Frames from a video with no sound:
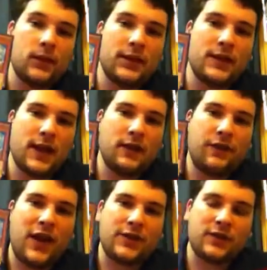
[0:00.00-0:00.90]
The second
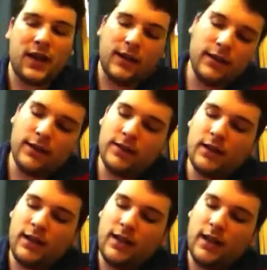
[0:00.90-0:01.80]
Fossil Dyna in the
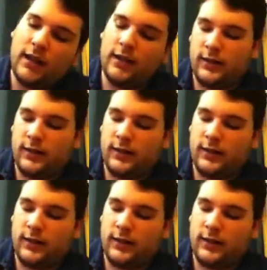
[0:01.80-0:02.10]
side deck,